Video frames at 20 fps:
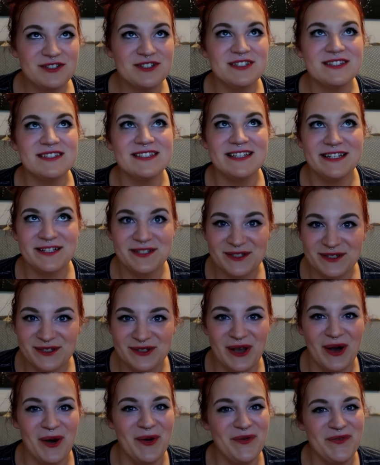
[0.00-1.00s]
just like
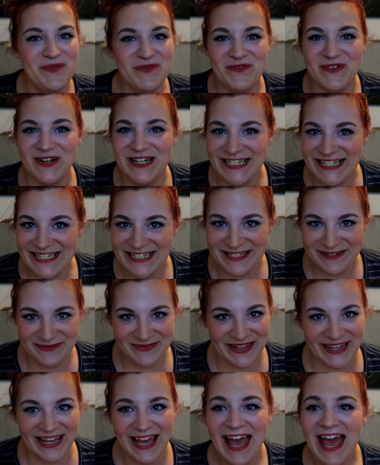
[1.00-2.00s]
so funny to
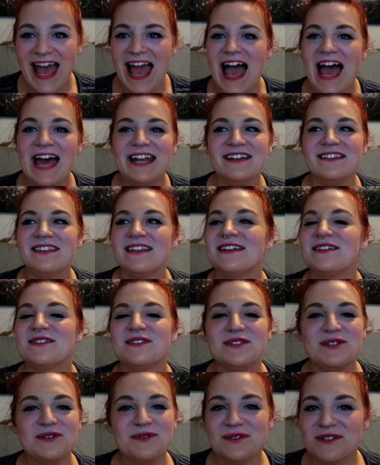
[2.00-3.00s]
me. And it like
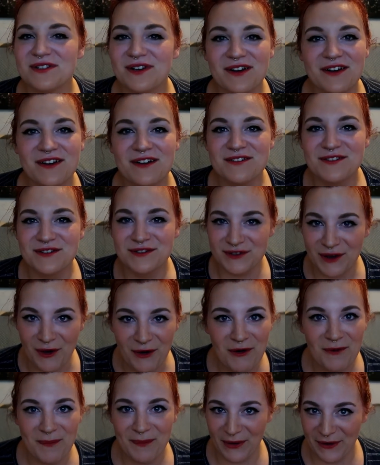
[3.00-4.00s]
suits her
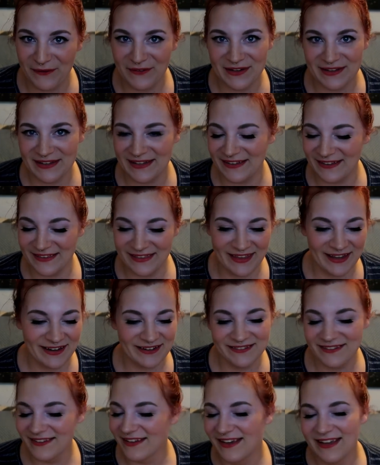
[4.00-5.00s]
so perfectly.
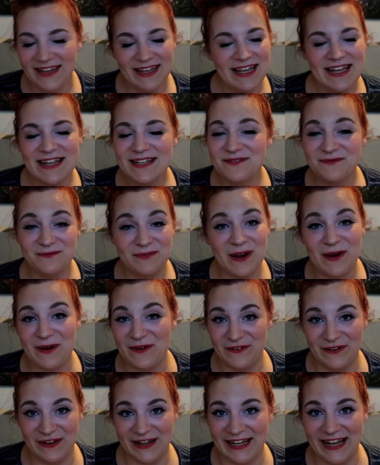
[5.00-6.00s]
Like it's
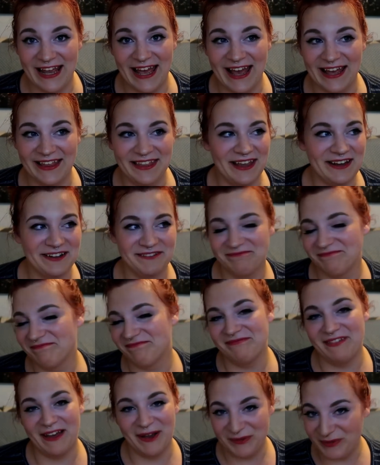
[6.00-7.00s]
very funny. I like,
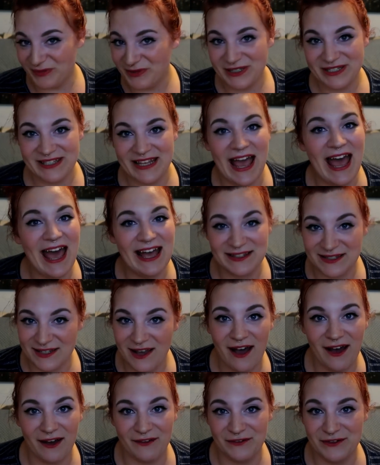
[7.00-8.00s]
I just hats
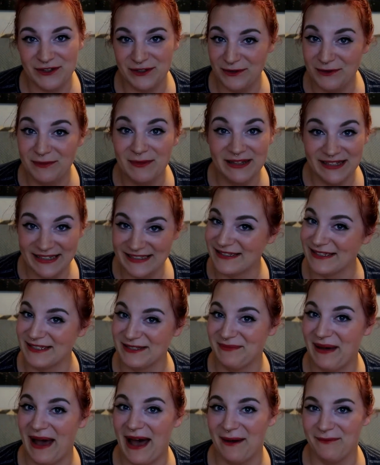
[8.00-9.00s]
off to Melissa's
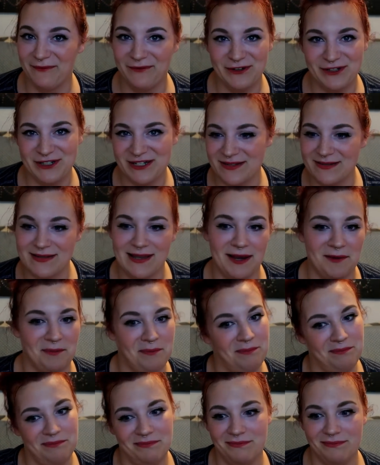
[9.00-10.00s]
mom for just like
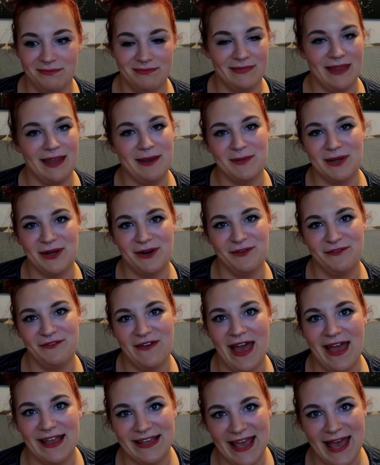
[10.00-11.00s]
naming her
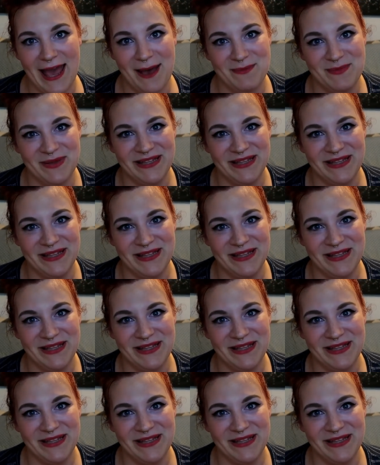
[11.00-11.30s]
fat cat